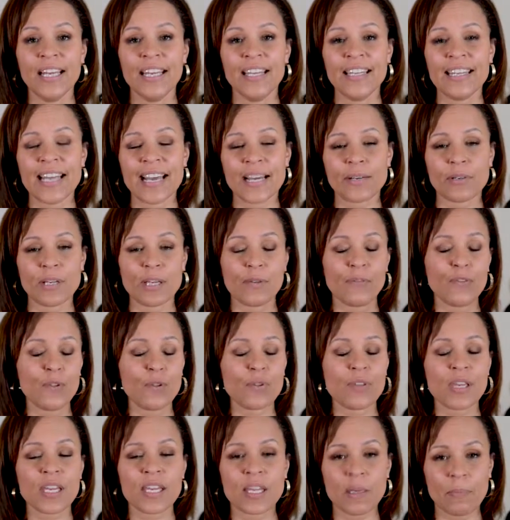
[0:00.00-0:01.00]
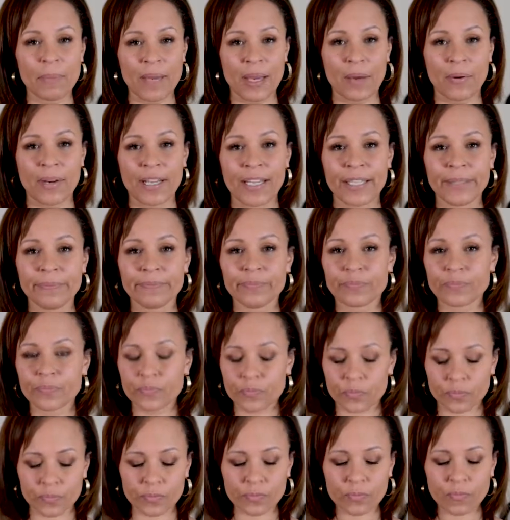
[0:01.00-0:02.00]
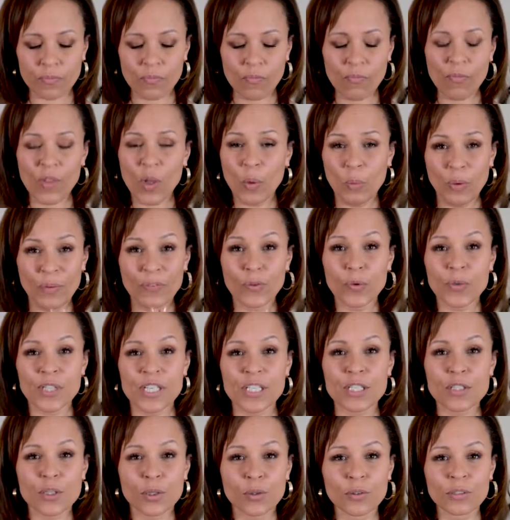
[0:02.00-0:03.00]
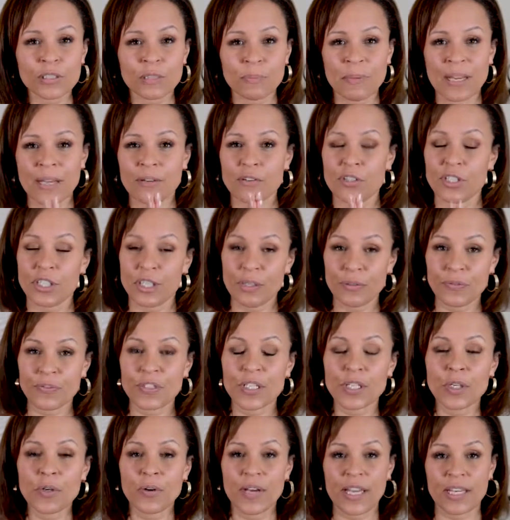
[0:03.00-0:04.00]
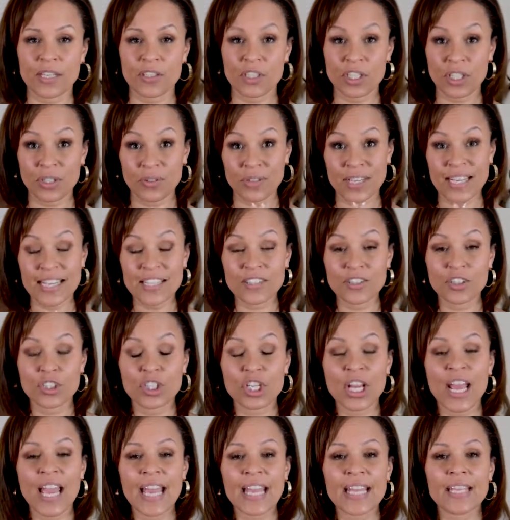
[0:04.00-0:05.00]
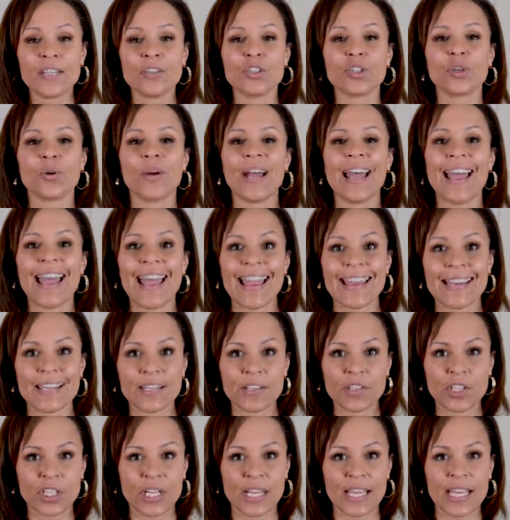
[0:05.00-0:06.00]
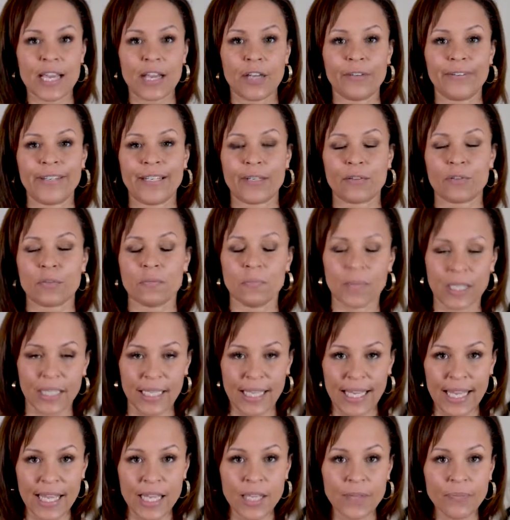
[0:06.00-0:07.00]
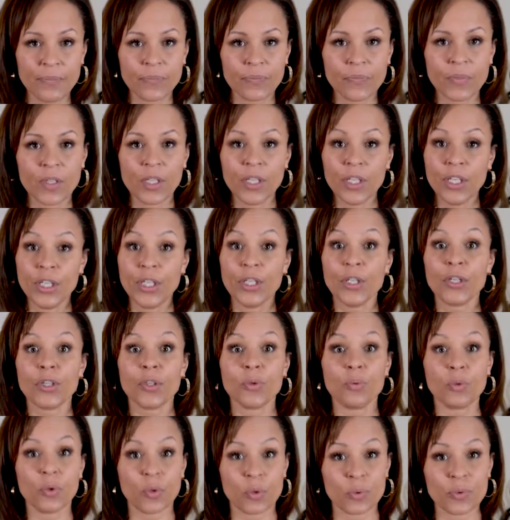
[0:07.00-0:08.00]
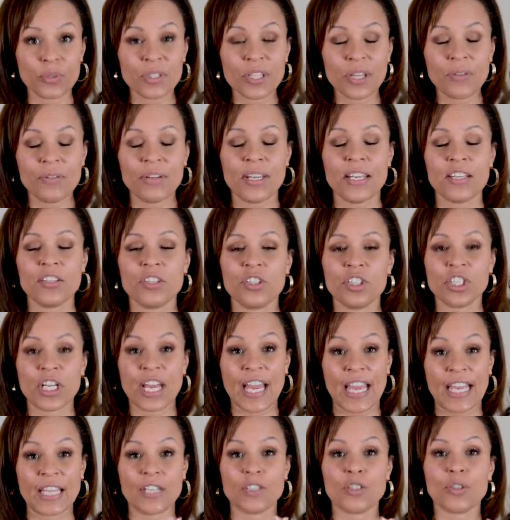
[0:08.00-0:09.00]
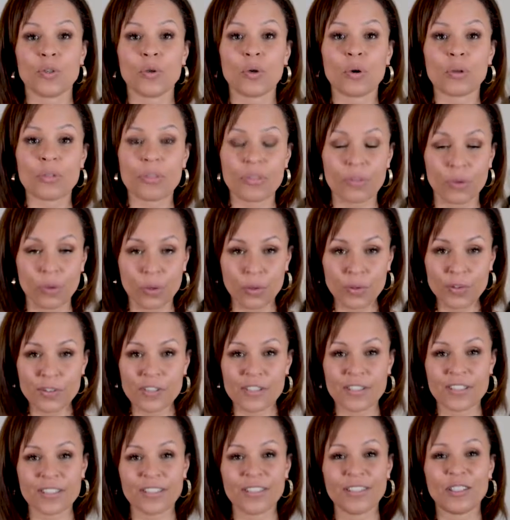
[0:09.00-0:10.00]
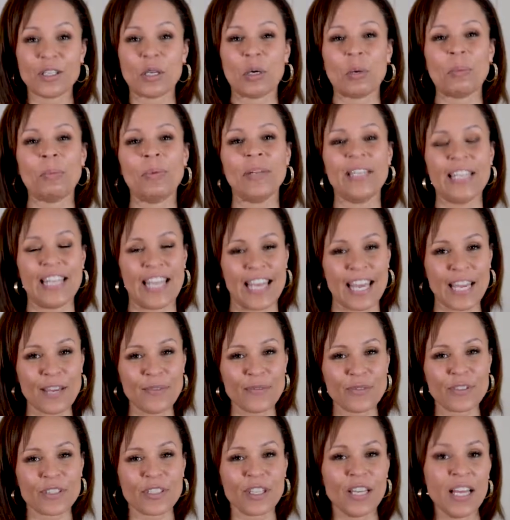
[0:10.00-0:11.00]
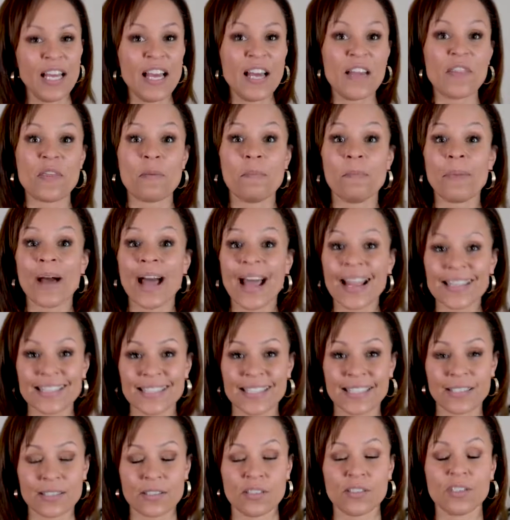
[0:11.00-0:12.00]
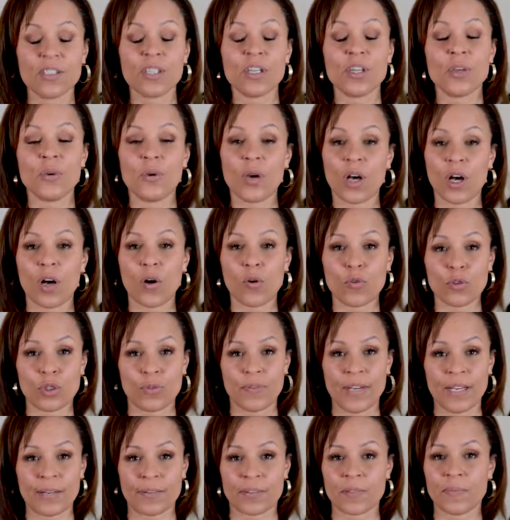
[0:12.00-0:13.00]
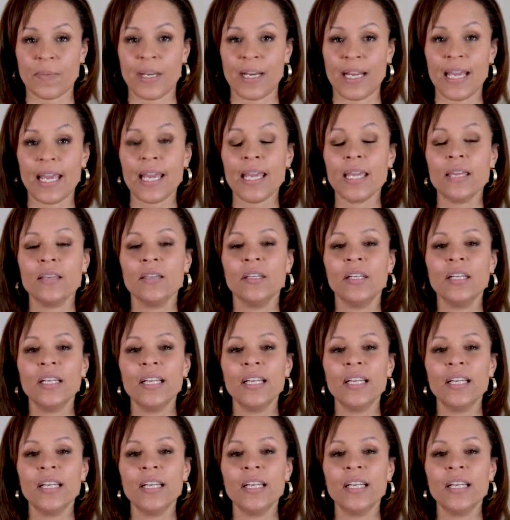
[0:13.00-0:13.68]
Now, if you think about it, we've already talked about shifting your energy. You need to change your energy around money. You also need to change your thoughts, your beliefs, the patterns that you hold around money,